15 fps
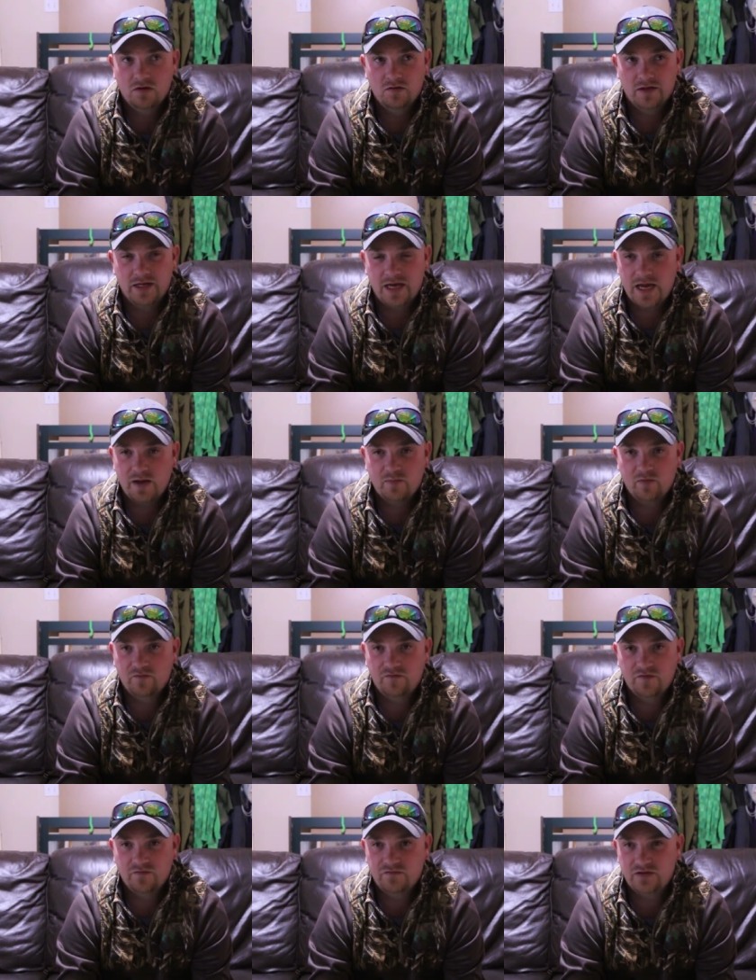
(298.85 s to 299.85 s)
like April
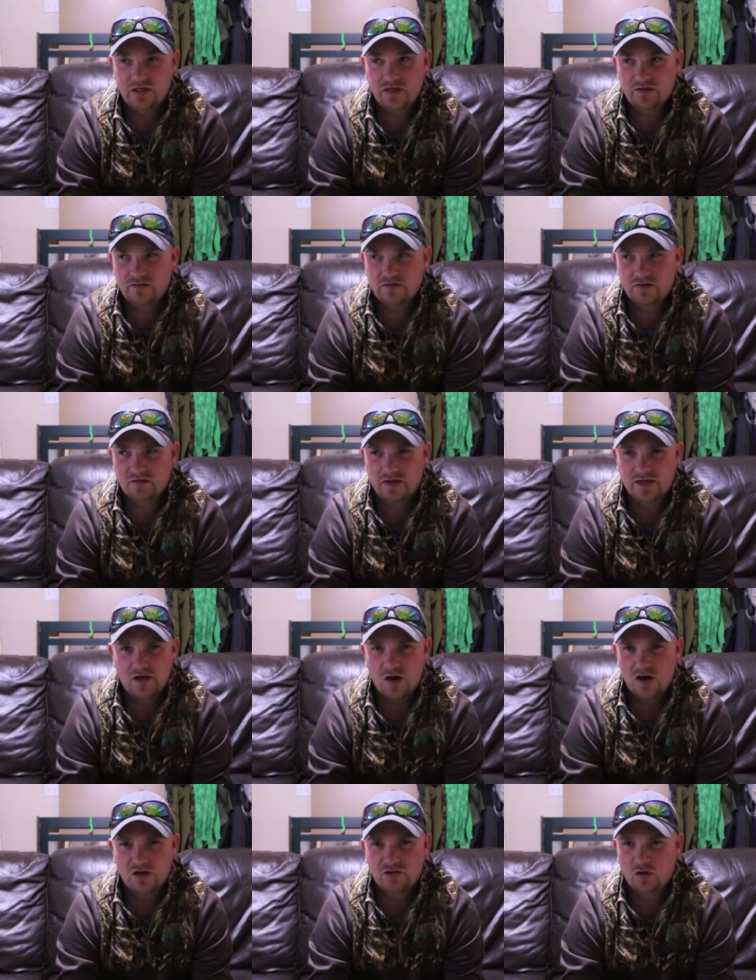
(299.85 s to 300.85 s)
15th to like
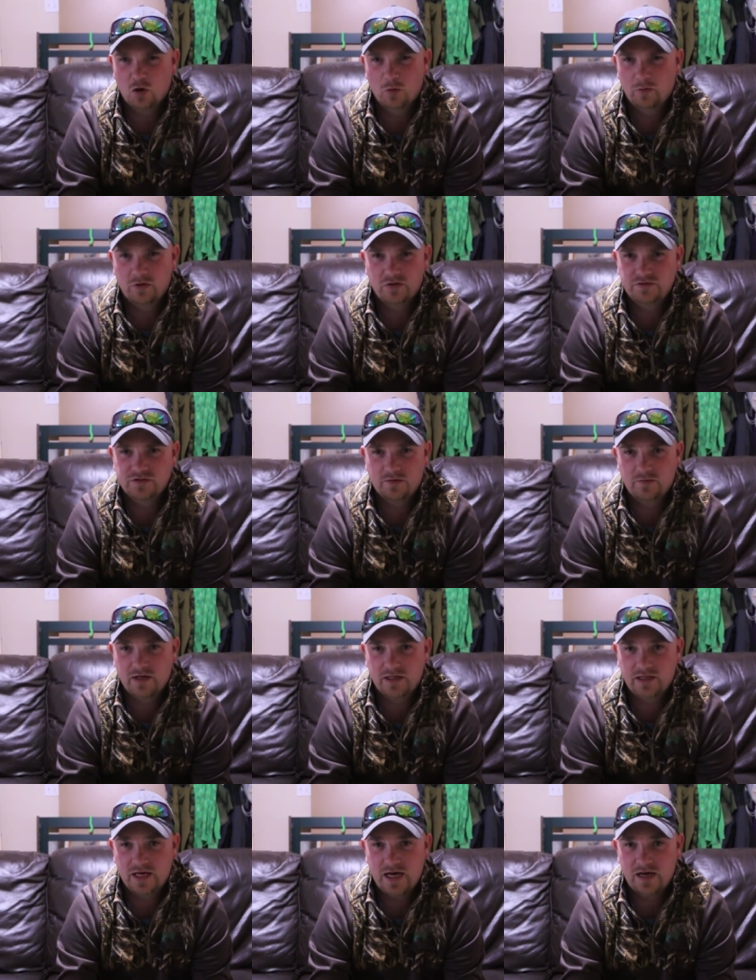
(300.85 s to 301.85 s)
October or something
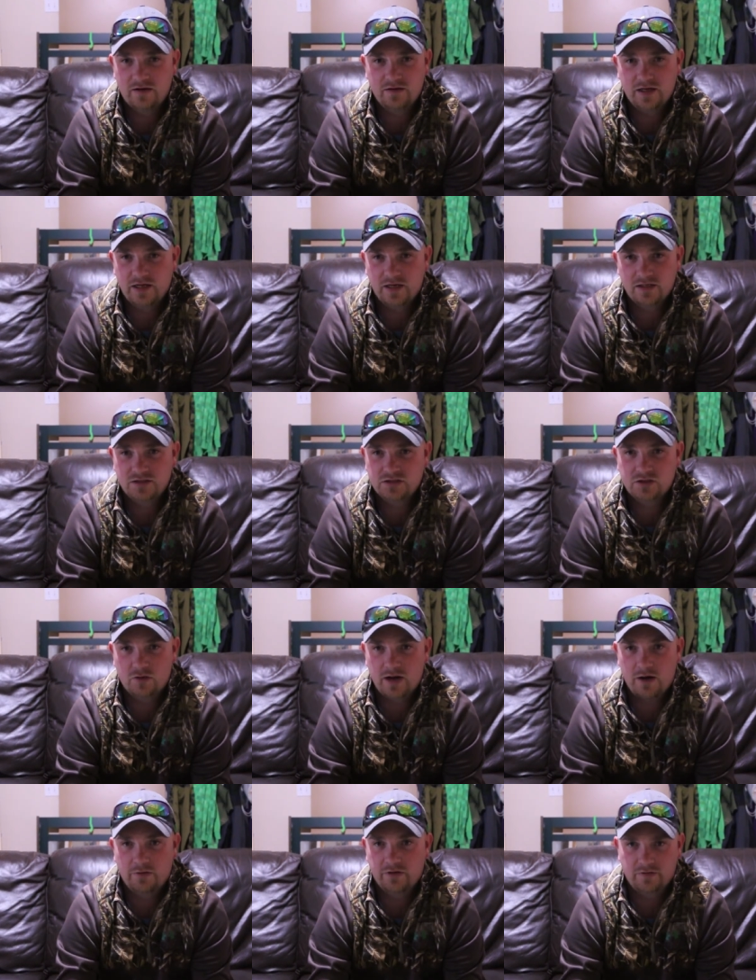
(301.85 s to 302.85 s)
like that, and it's
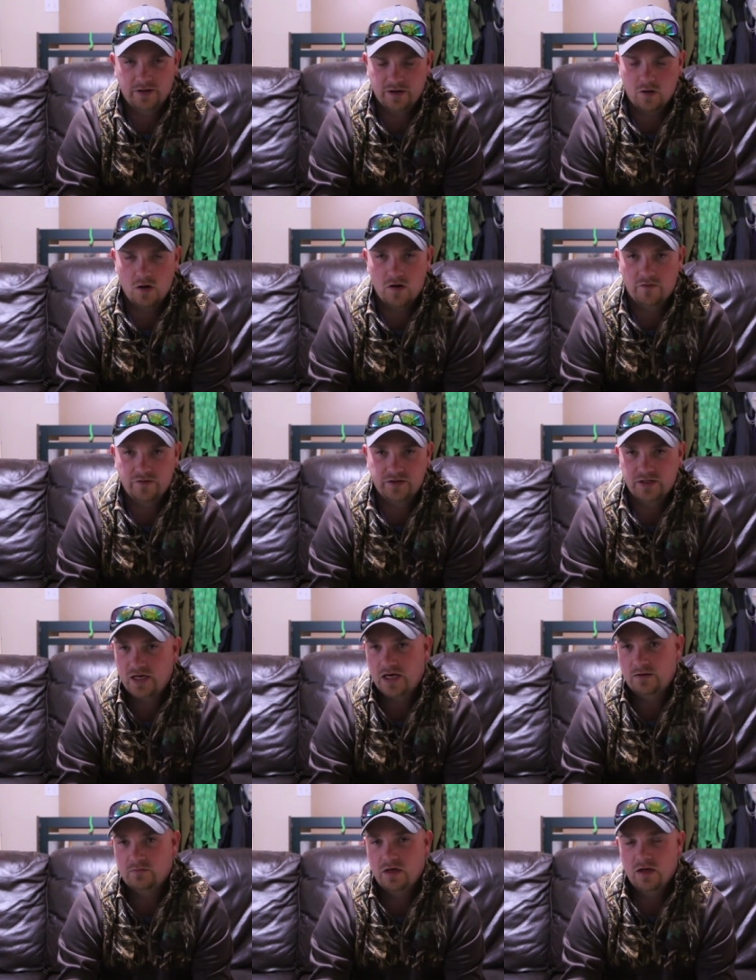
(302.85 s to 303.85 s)
crowded like all the
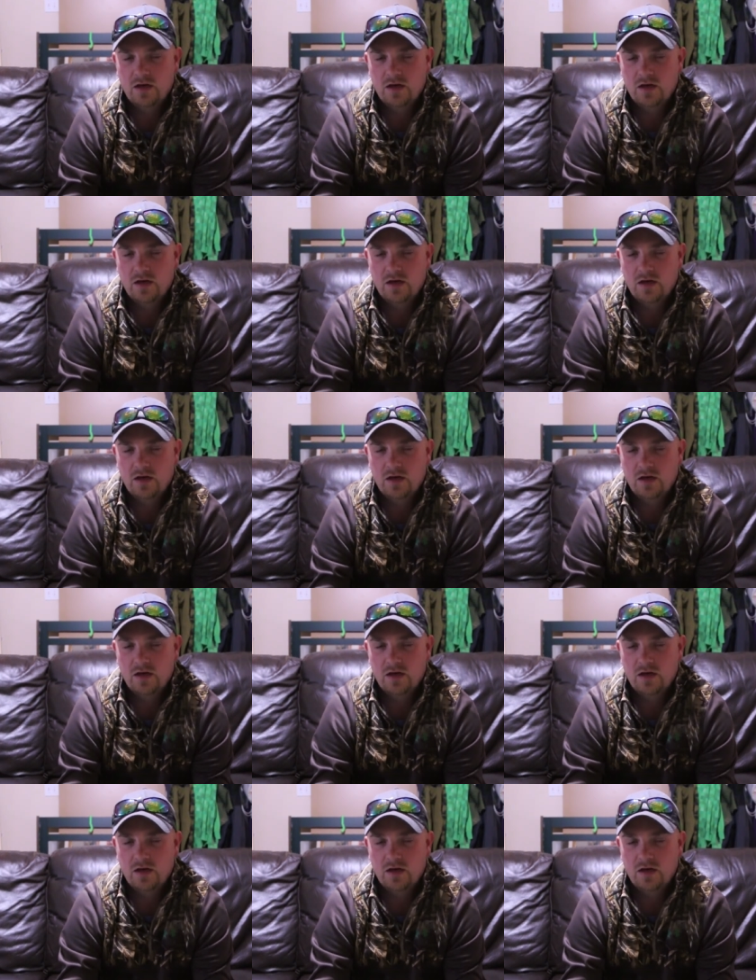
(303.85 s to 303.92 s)
time.